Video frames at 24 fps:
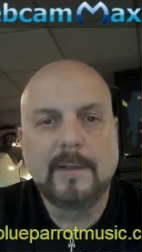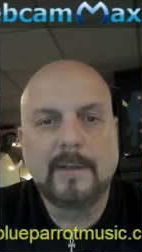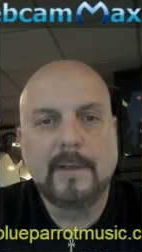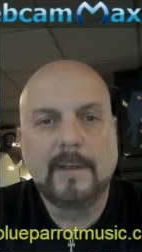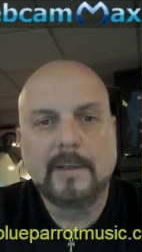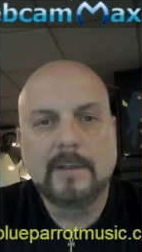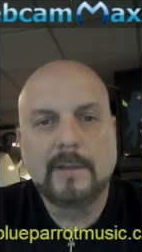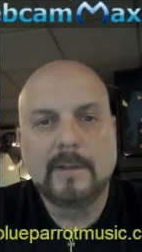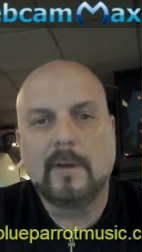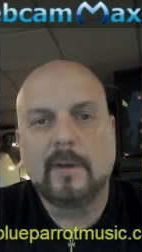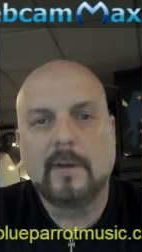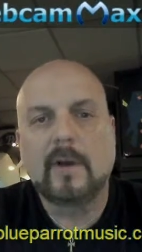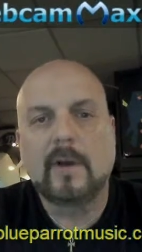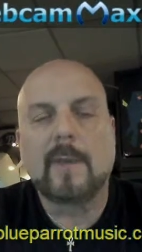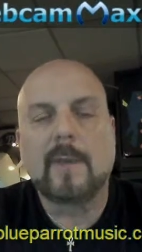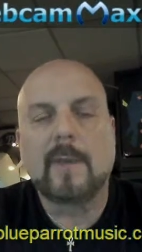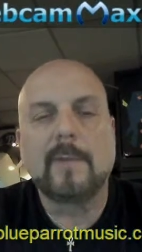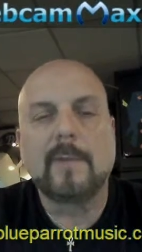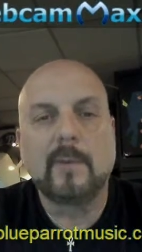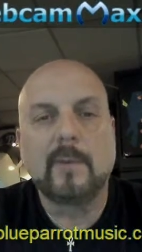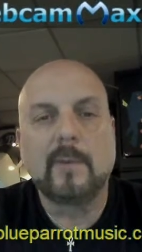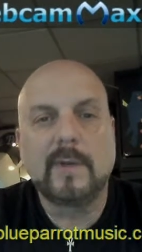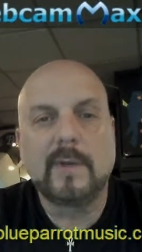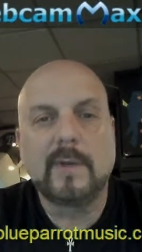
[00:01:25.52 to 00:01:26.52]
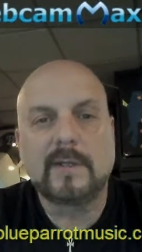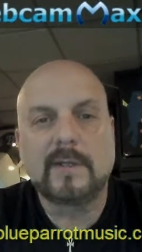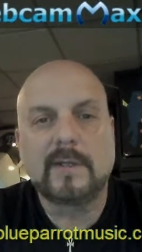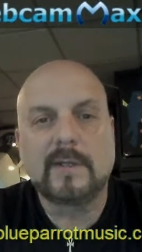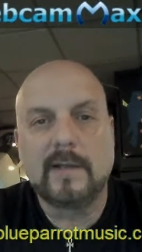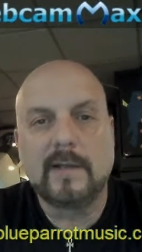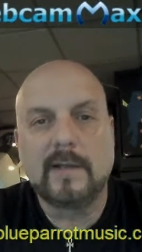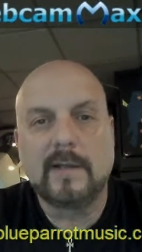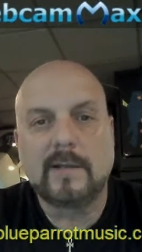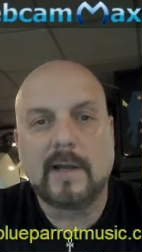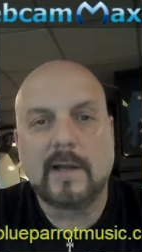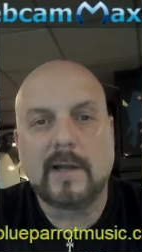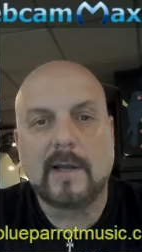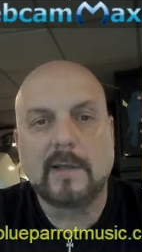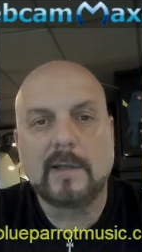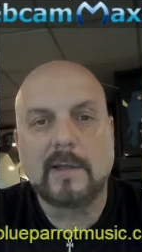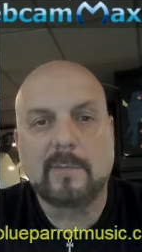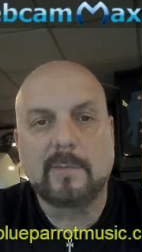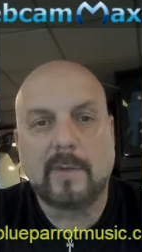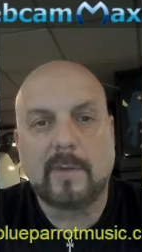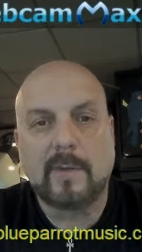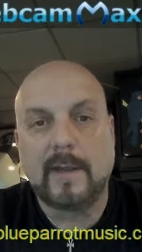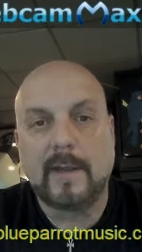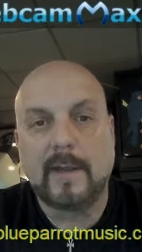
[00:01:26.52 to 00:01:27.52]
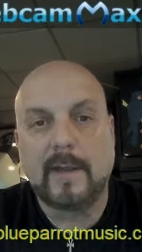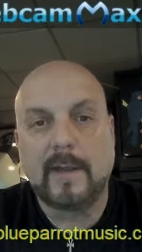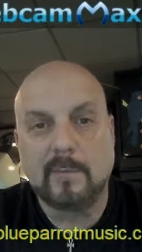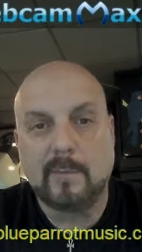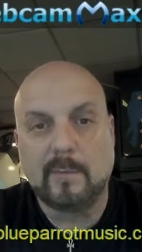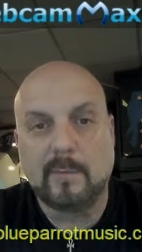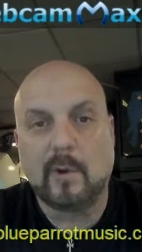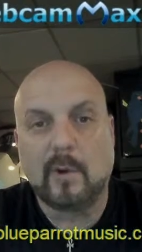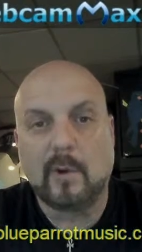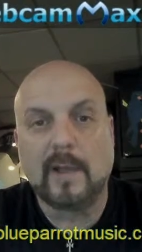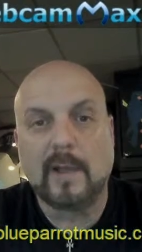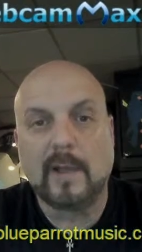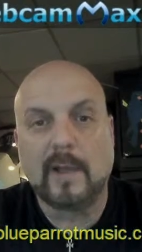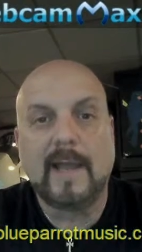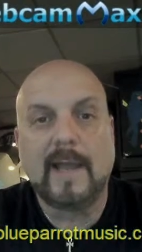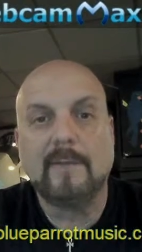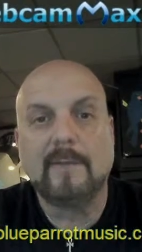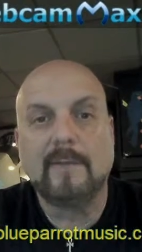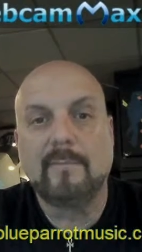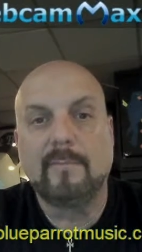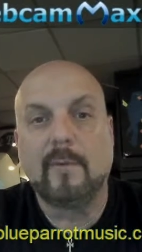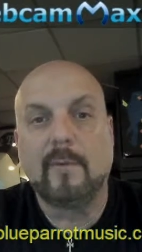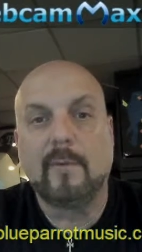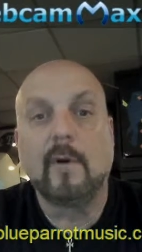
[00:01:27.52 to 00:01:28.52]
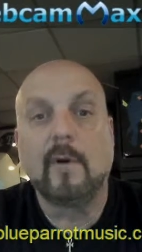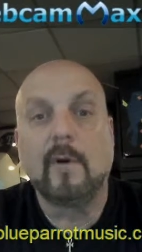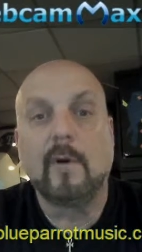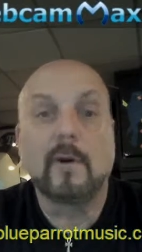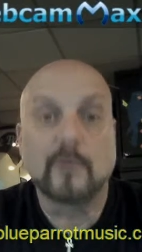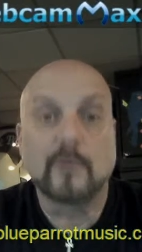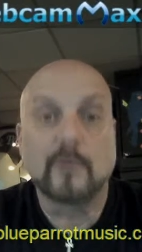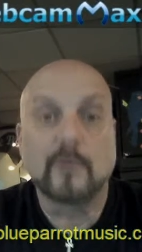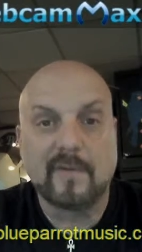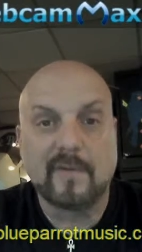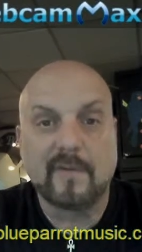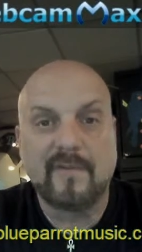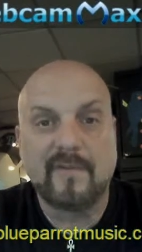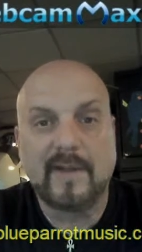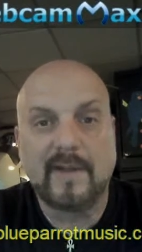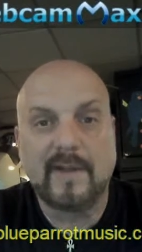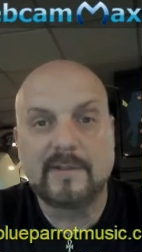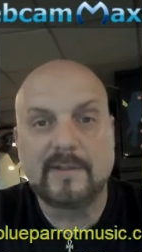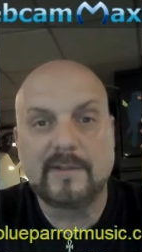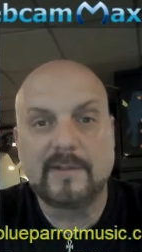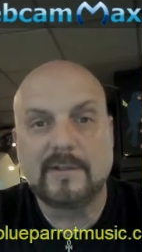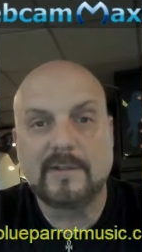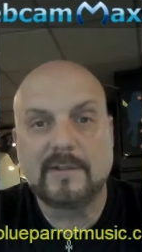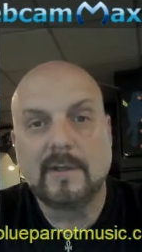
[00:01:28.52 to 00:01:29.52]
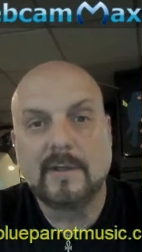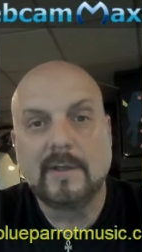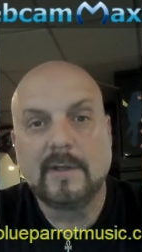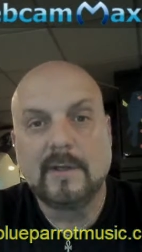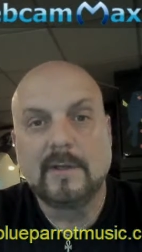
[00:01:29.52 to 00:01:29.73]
So a couple of weeks later, Johnny's playing with ball again. Ball goes over the fence.